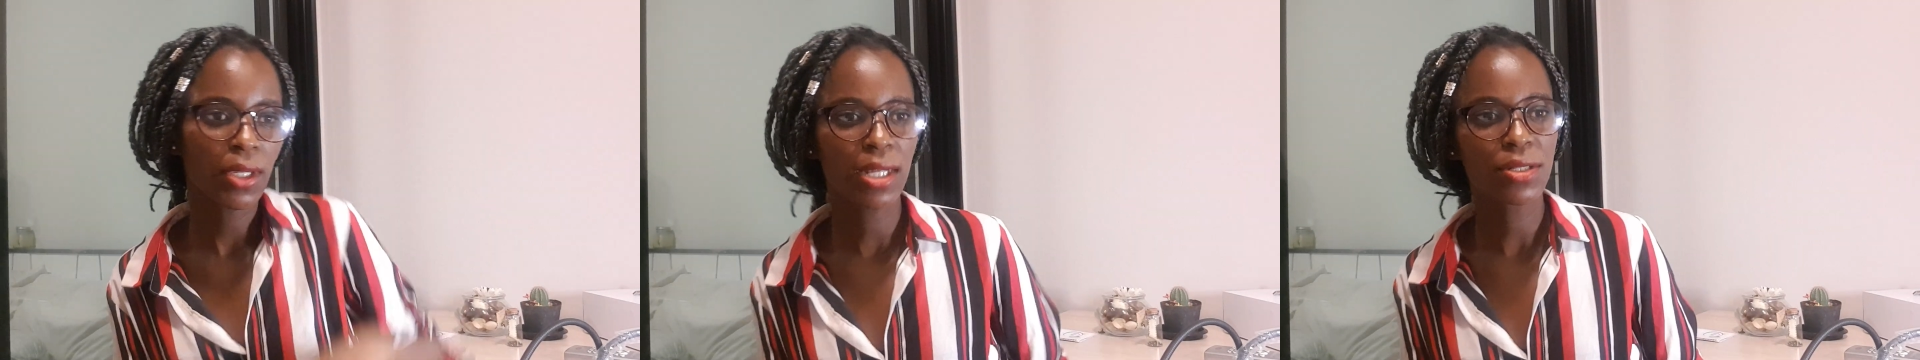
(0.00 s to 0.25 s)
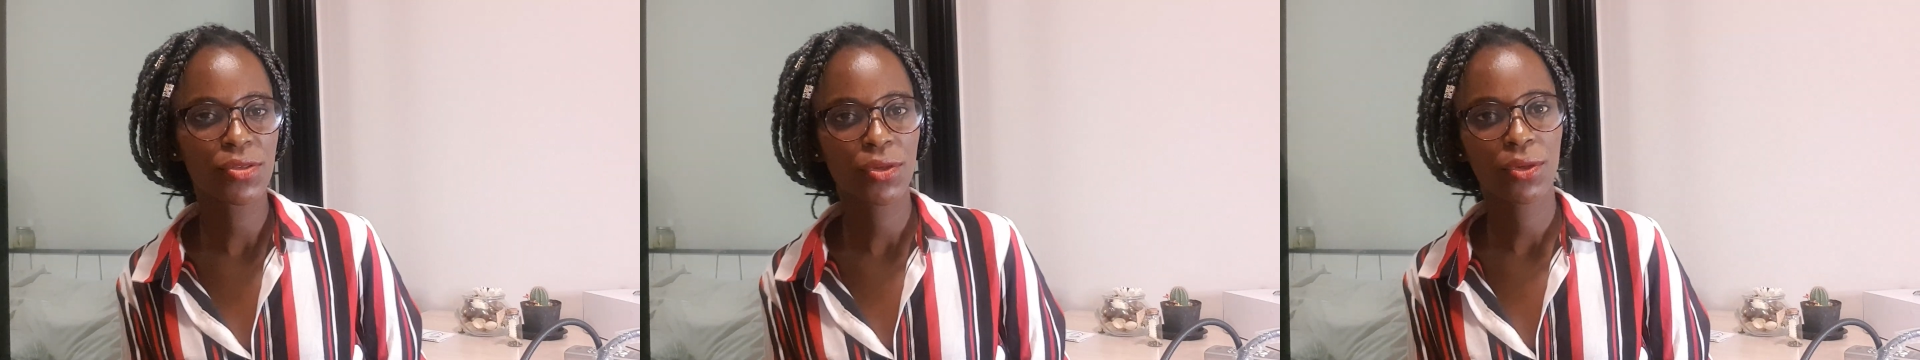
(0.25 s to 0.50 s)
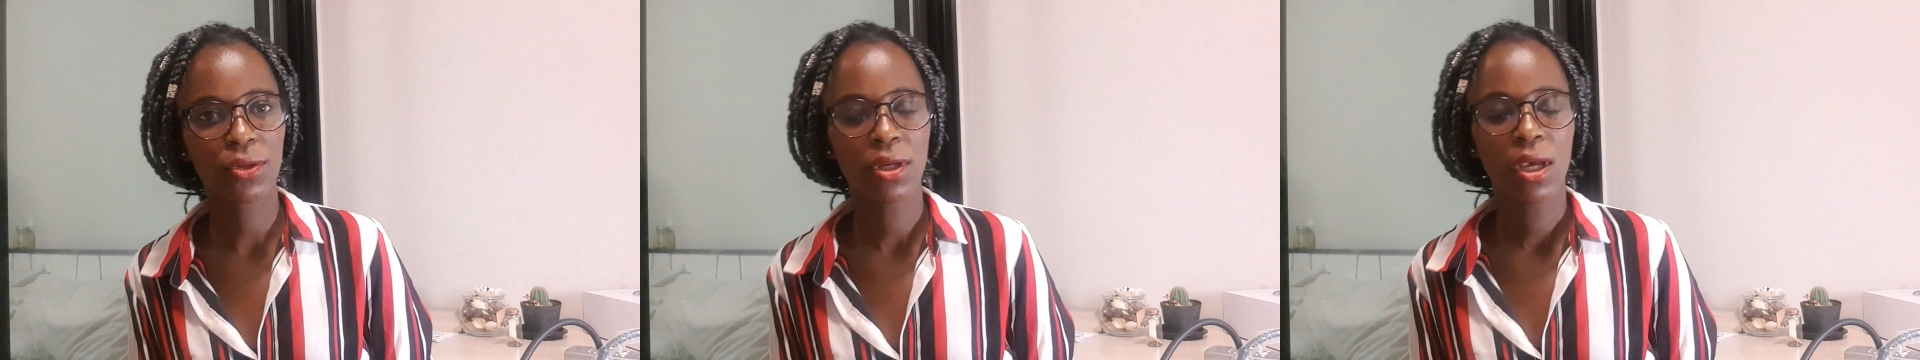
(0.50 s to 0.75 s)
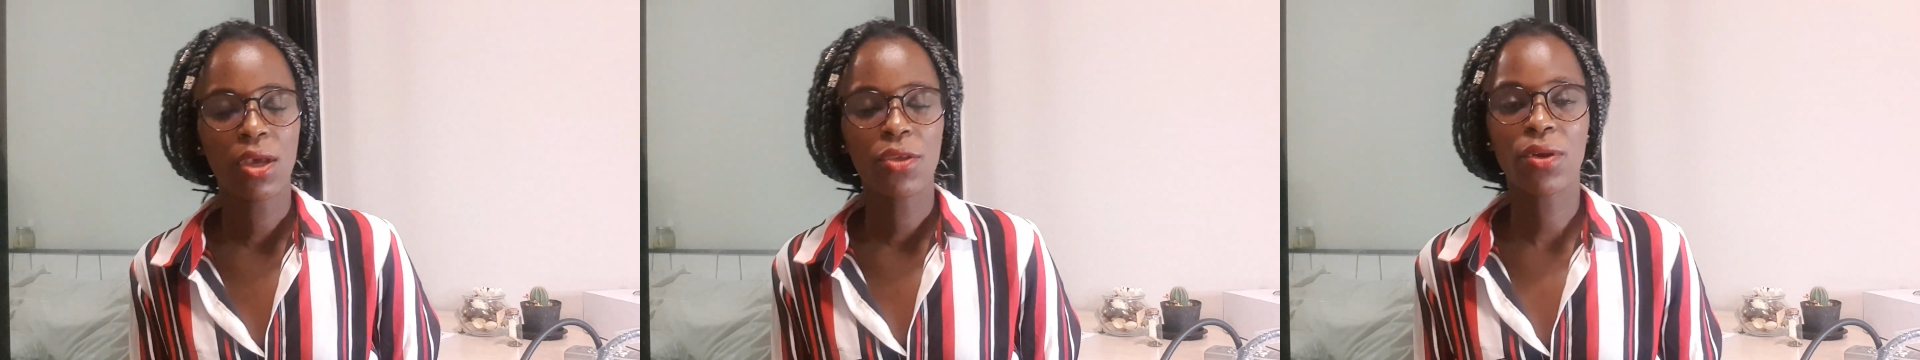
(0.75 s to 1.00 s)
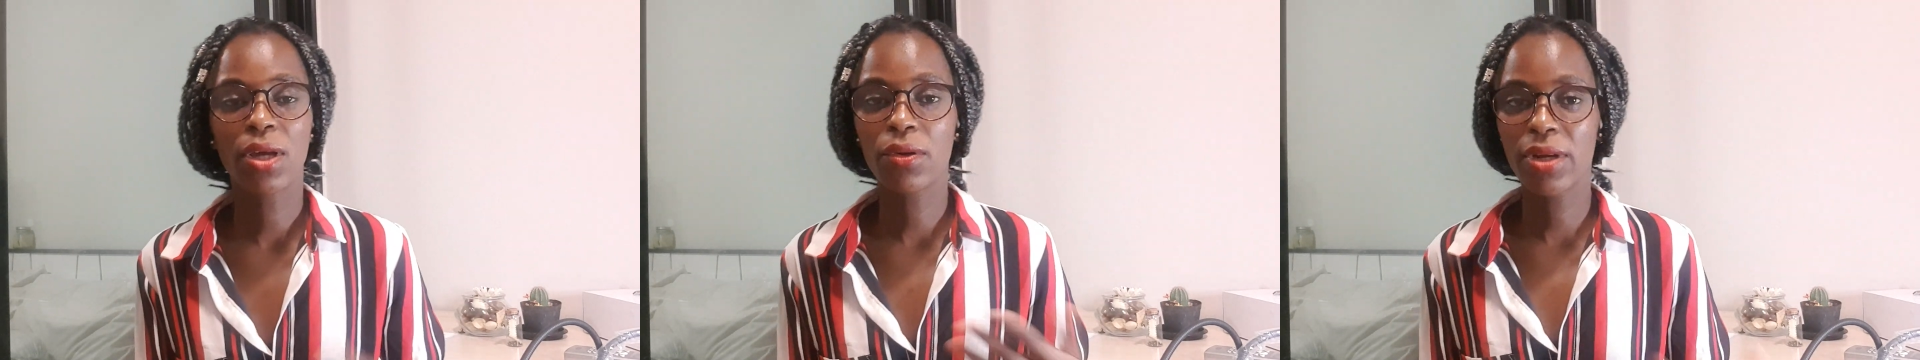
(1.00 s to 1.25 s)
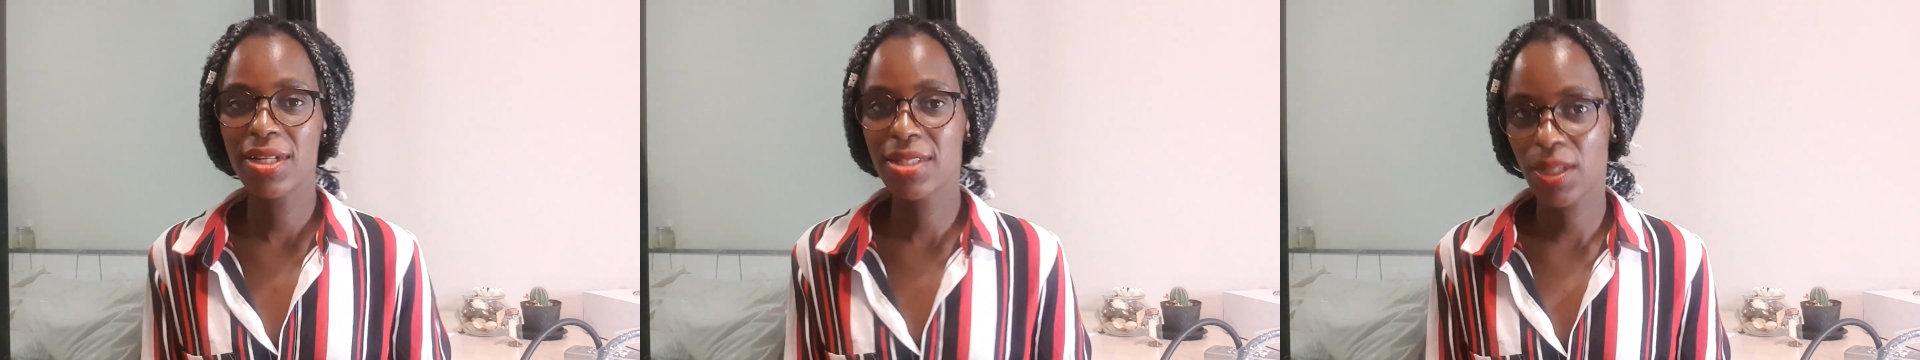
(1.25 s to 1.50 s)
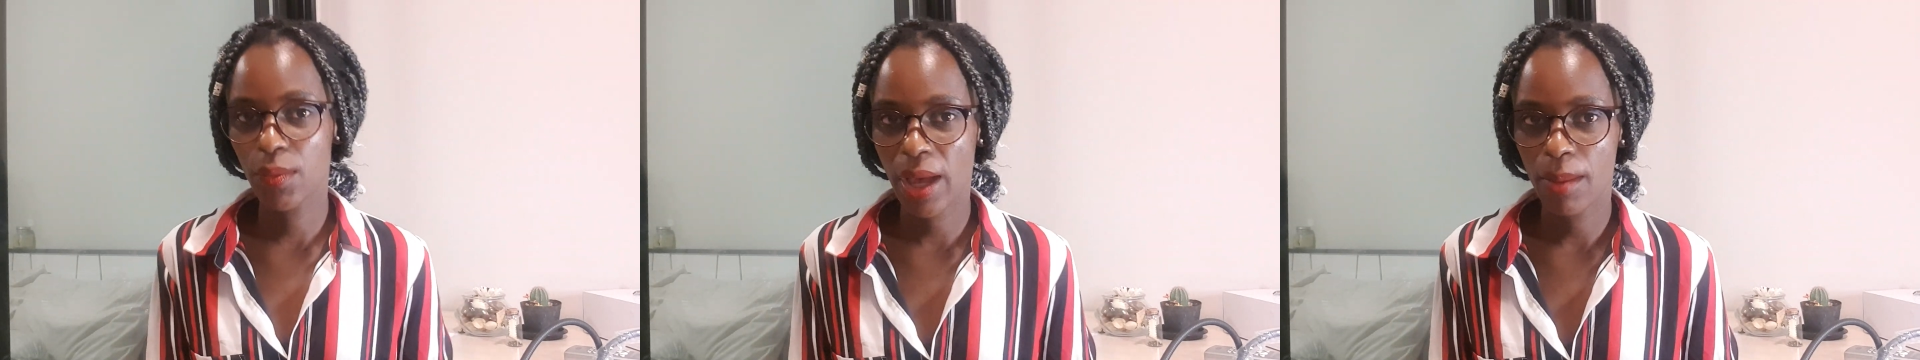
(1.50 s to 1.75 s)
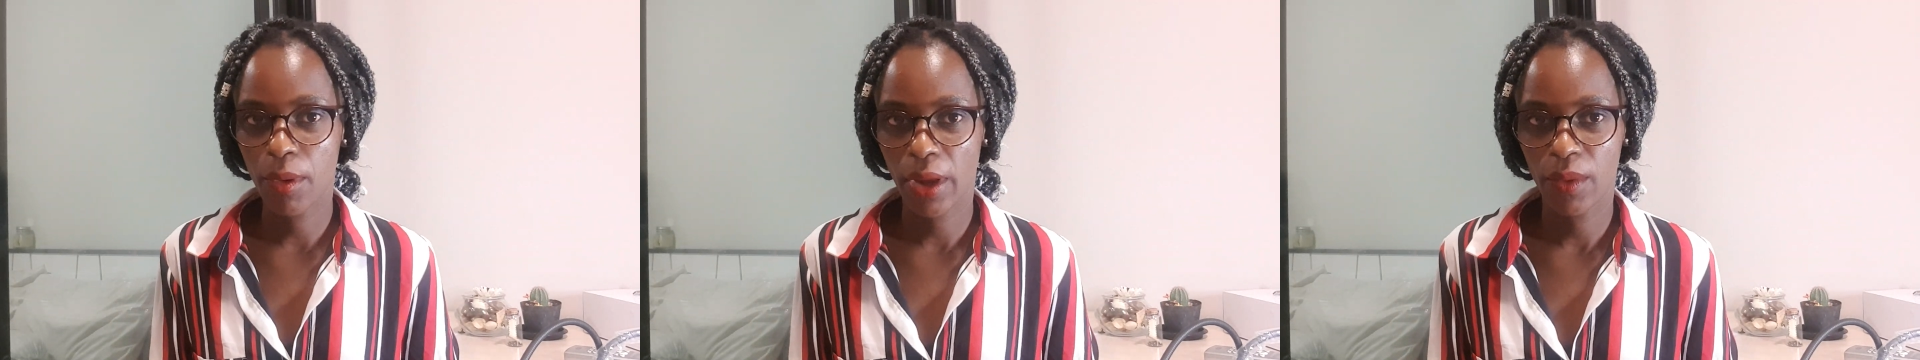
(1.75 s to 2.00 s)
And so you can already see
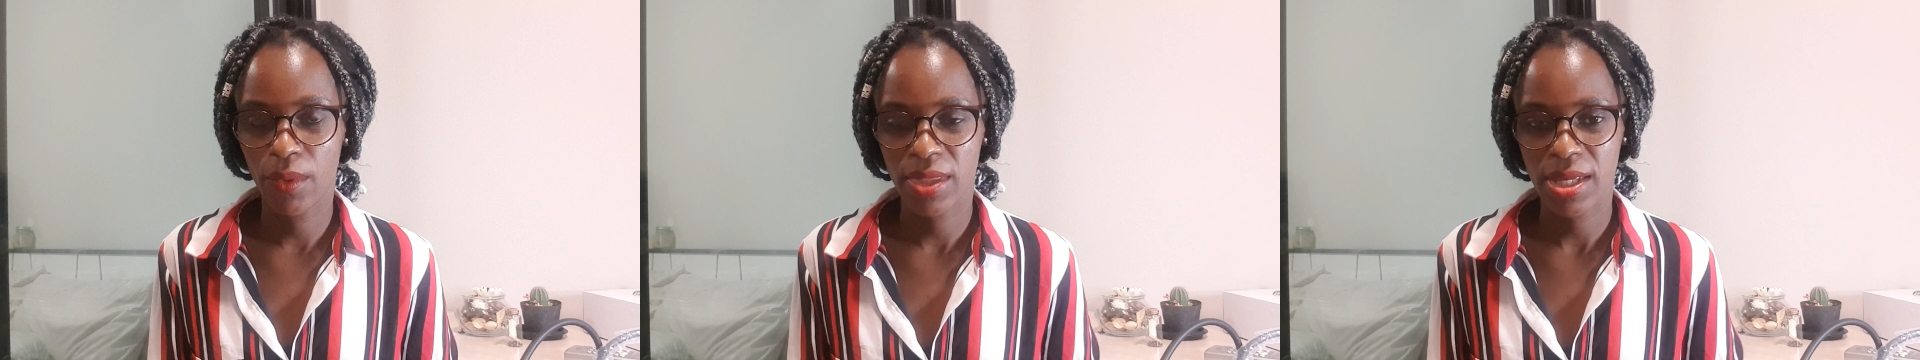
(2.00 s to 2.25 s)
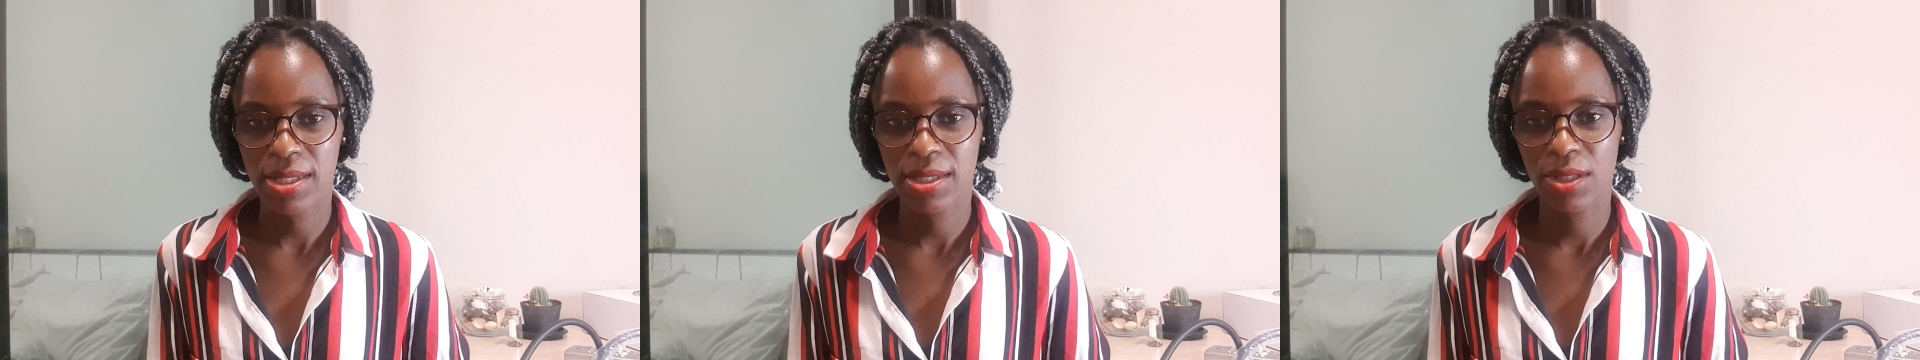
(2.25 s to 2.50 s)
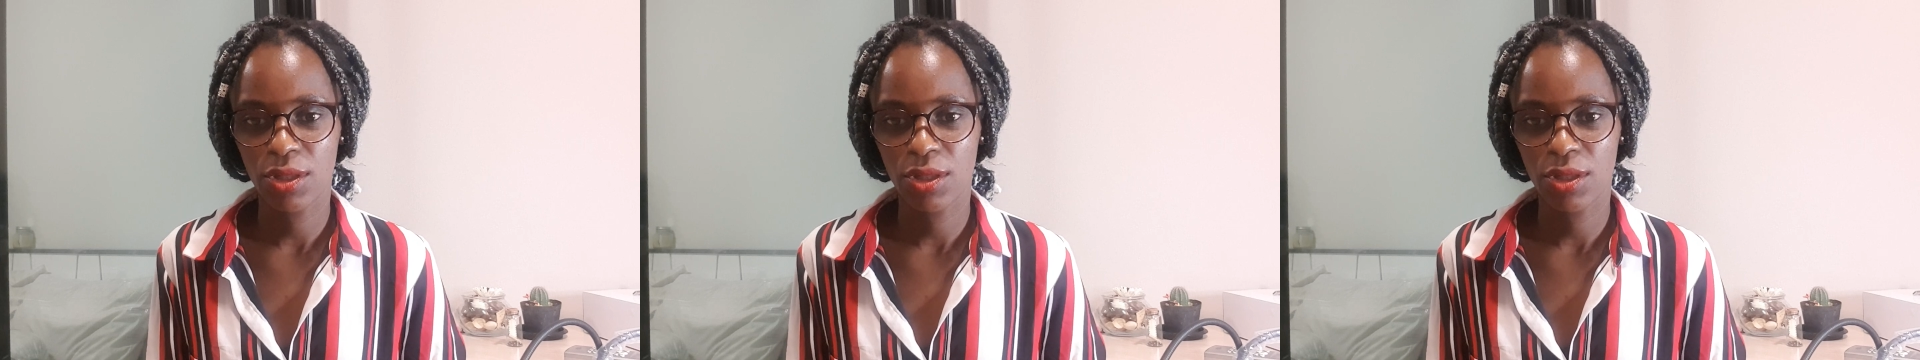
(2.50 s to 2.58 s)
where I'm going with this.